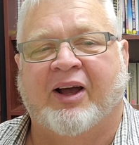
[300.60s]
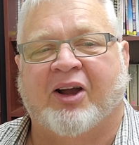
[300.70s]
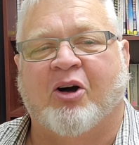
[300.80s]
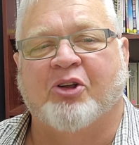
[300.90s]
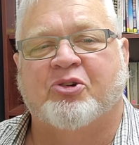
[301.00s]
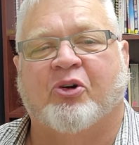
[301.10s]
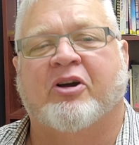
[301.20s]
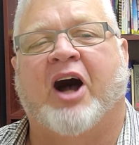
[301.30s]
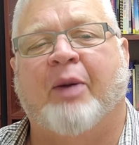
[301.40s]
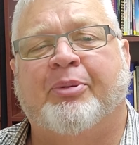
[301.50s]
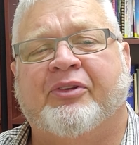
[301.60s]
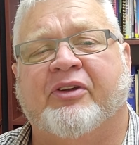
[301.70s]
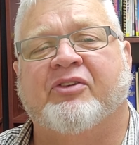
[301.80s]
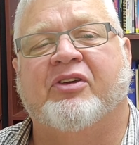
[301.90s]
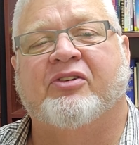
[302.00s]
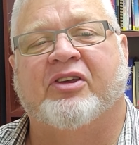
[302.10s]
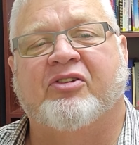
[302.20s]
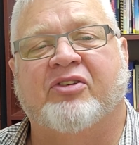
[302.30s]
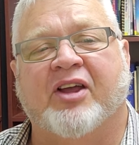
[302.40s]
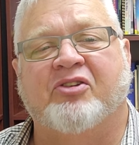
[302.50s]
Cultural competence is
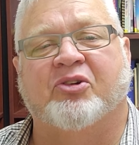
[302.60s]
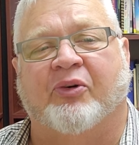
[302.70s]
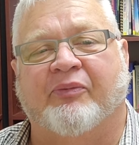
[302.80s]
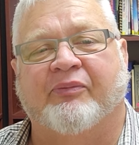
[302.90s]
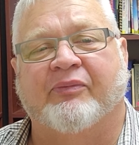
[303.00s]
essential